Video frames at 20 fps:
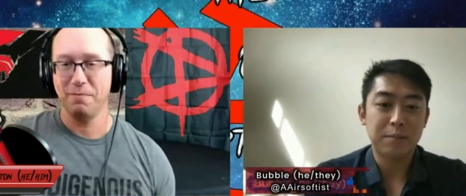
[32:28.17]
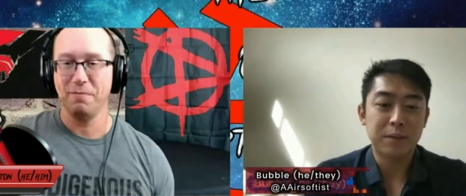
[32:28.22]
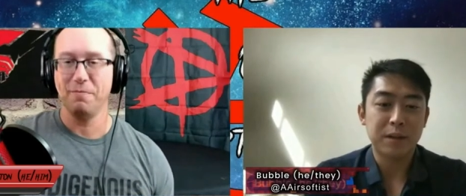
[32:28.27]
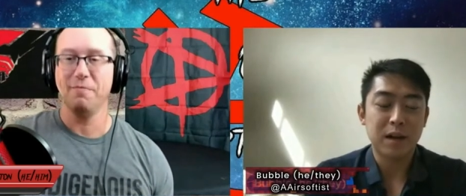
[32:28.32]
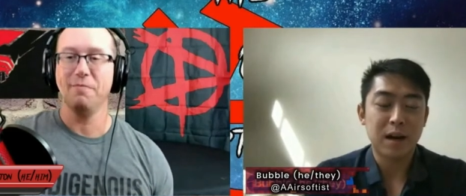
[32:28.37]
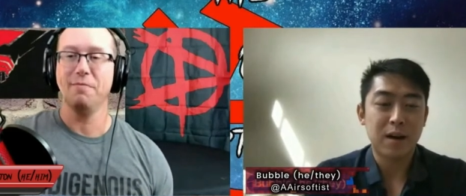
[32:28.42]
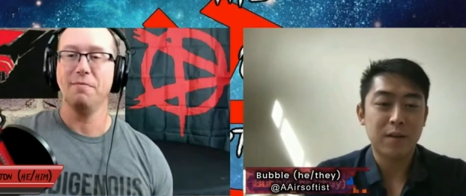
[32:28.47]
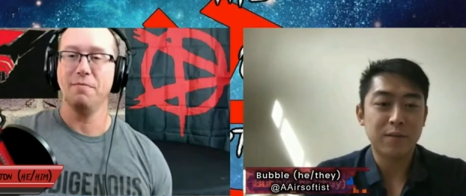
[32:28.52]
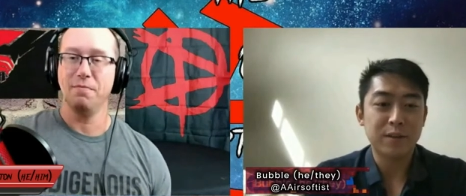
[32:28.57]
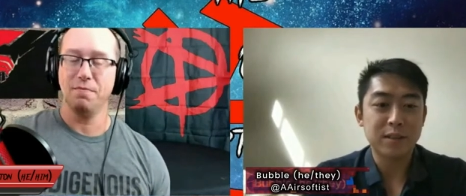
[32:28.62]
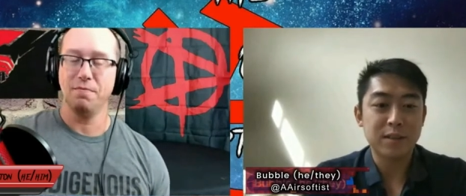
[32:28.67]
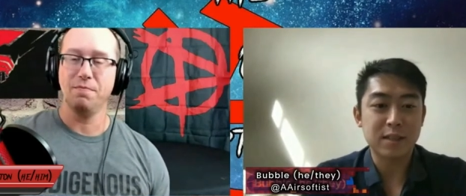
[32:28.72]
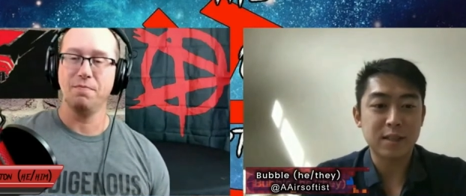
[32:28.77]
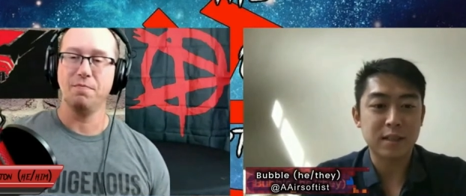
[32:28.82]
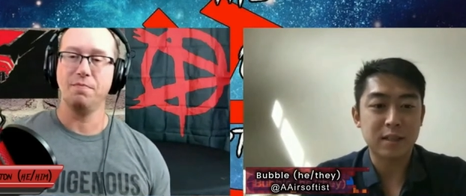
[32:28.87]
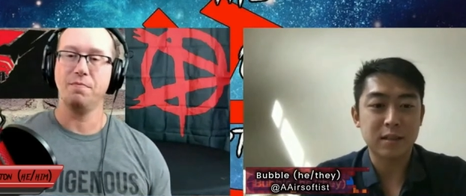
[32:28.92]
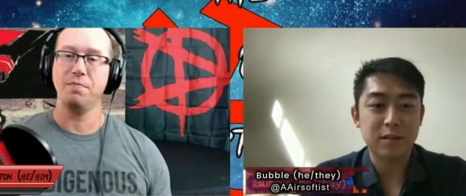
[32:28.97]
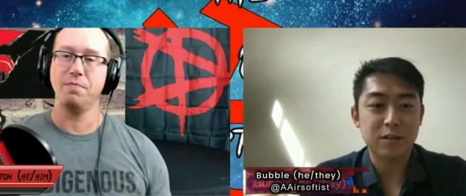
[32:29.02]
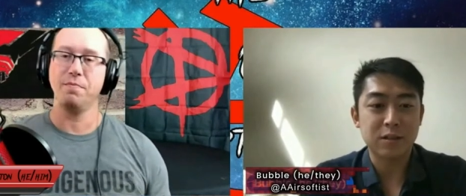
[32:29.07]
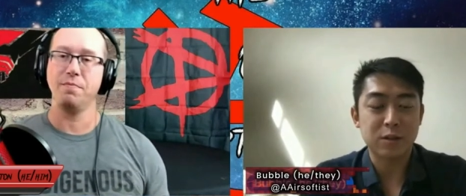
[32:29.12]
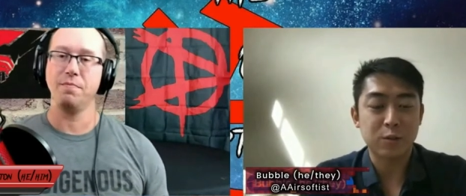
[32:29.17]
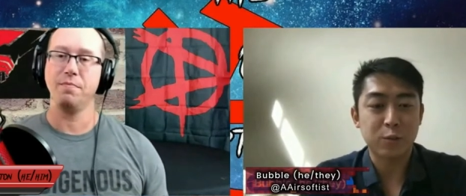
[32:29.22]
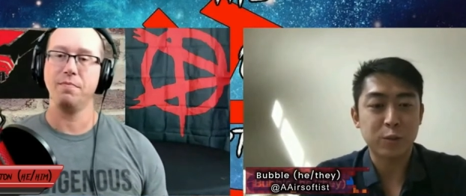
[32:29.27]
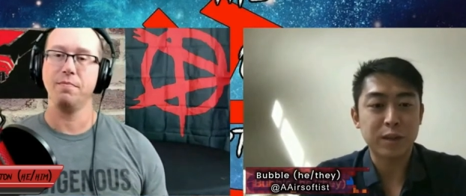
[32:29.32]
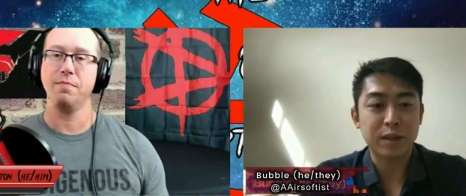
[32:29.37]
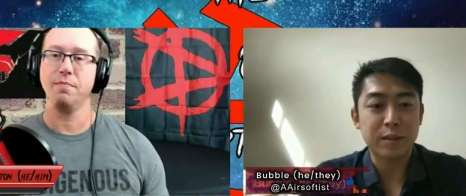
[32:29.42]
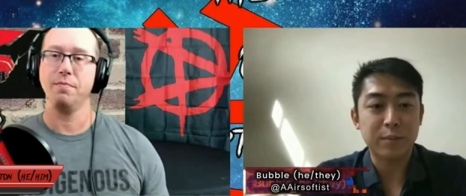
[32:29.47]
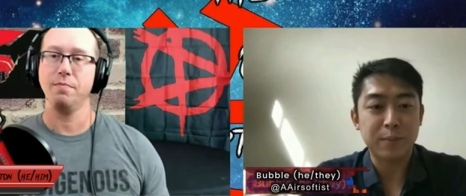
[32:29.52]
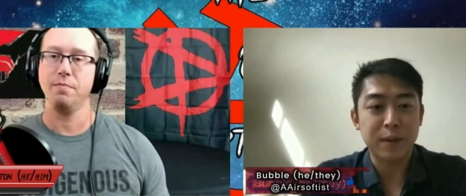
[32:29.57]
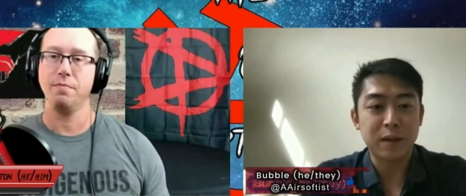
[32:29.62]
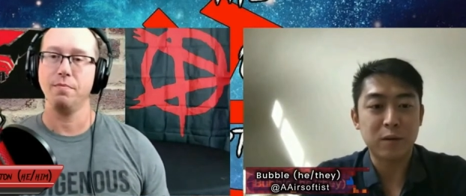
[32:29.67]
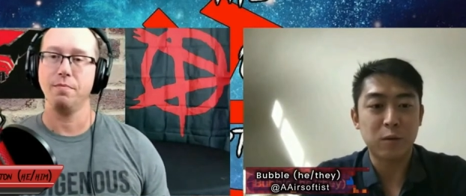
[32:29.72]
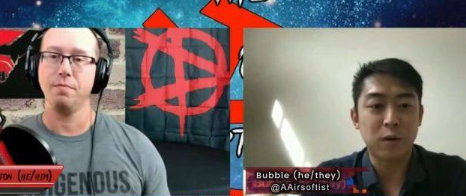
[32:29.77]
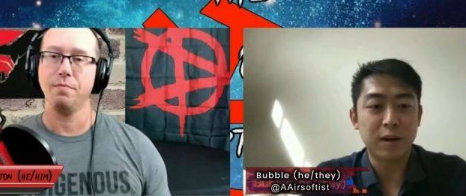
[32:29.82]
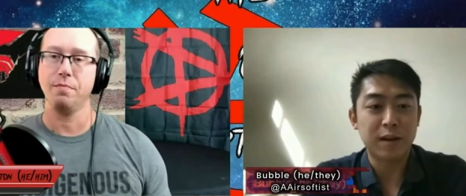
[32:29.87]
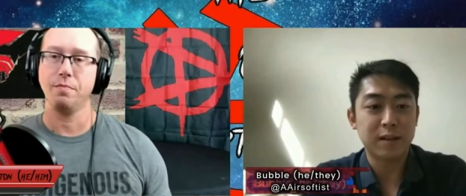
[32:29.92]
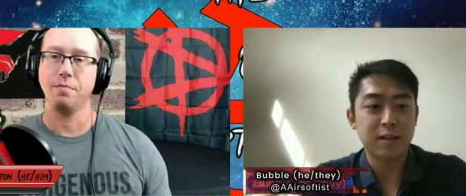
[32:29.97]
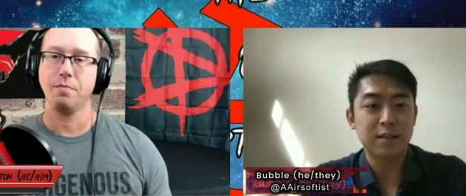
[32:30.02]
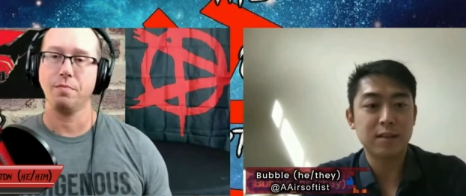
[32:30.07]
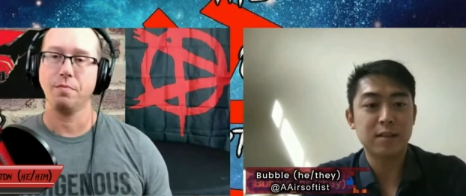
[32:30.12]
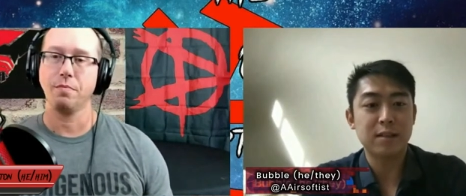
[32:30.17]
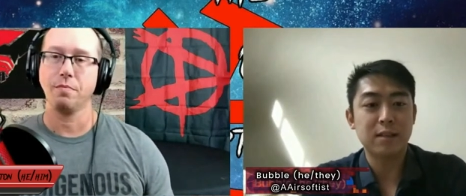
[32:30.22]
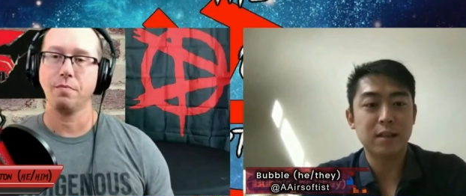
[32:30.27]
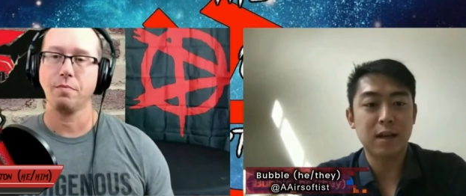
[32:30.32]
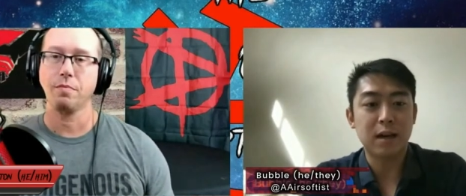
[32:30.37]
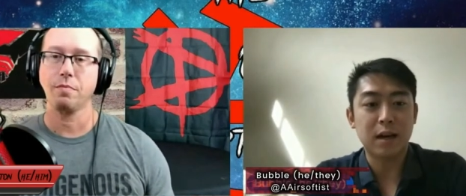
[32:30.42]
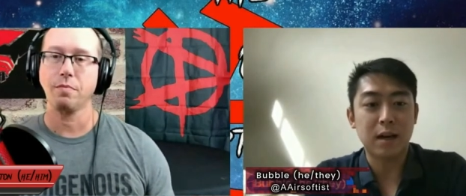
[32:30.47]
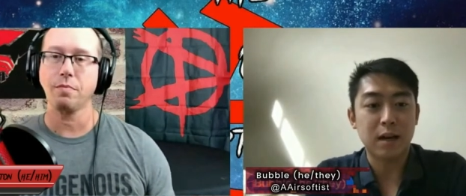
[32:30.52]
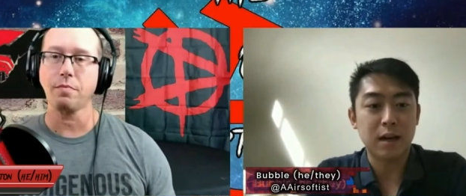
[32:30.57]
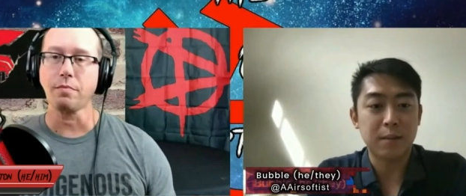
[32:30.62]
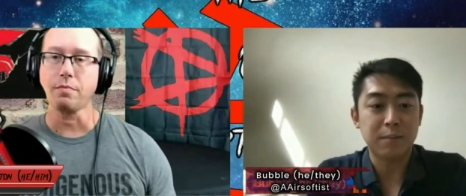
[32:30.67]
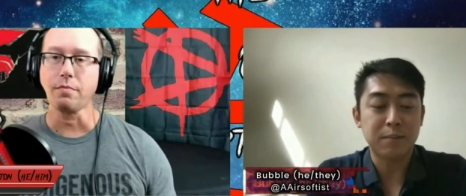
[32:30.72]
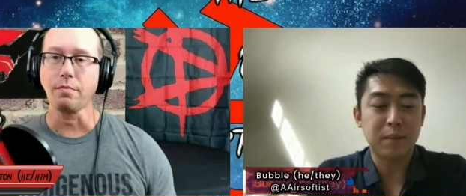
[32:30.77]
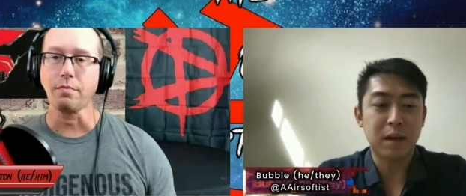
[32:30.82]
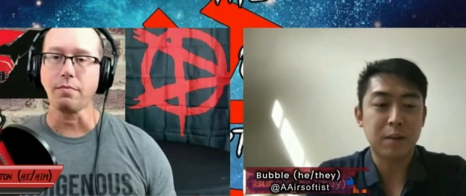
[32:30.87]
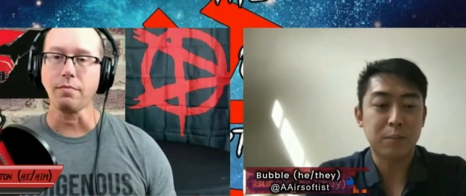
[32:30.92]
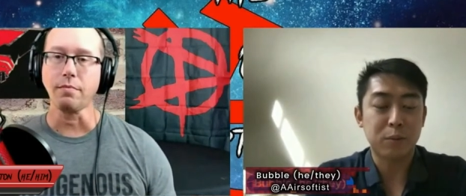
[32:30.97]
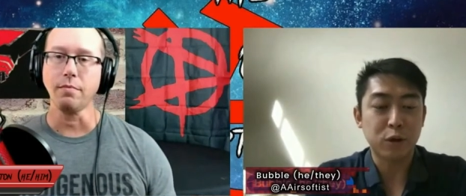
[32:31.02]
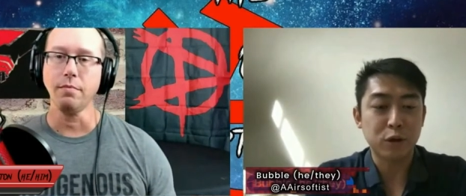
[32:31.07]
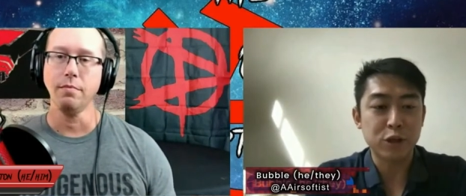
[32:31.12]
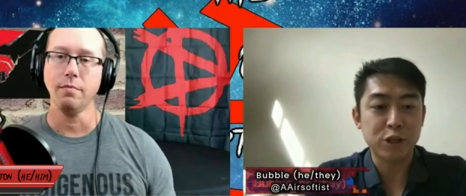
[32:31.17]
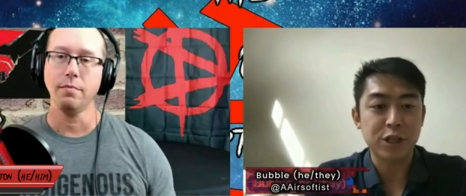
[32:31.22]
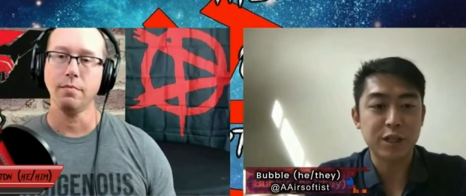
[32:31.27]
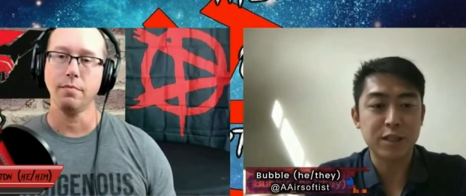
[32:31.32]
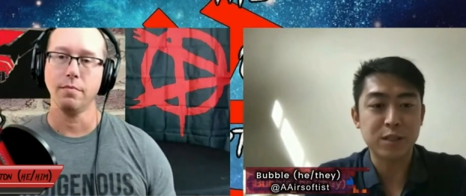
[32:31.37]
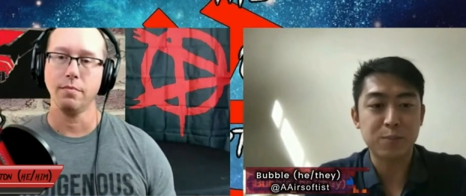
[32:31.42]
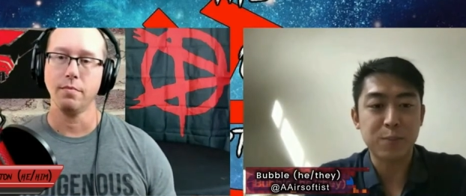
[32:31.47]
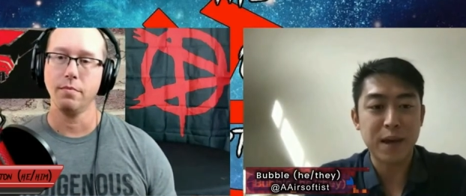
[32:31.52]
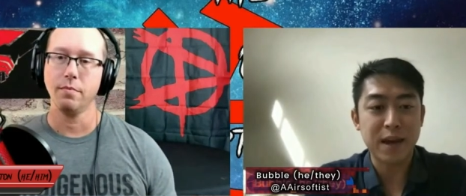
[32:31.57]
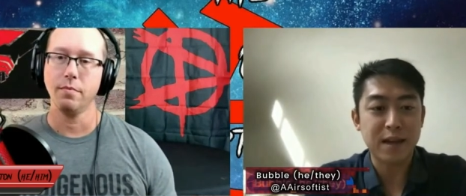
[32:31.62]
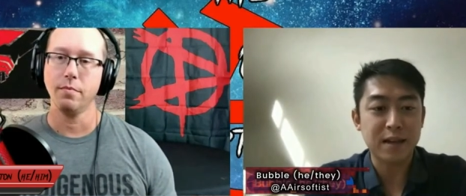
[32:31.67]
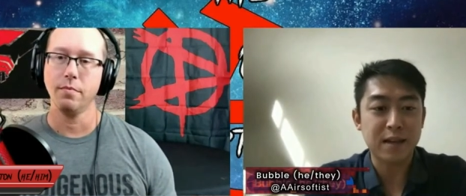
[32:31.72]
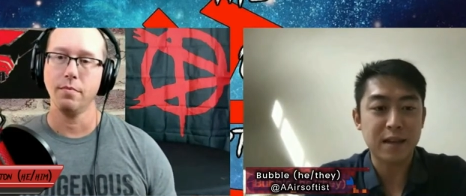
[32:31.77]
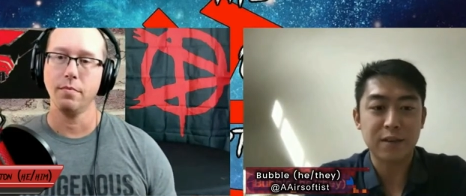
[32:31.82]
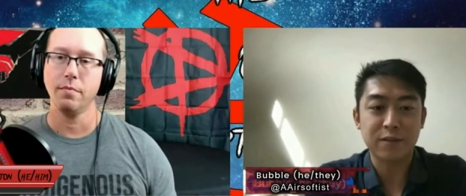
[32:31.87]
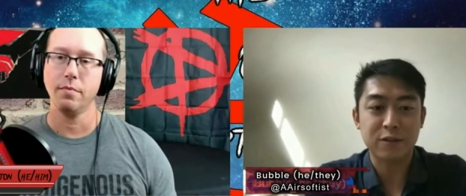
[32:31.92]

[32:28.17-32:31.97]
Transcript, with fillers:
Speaker 1: Um, but obviously, there's the really big ones. Um, abortion is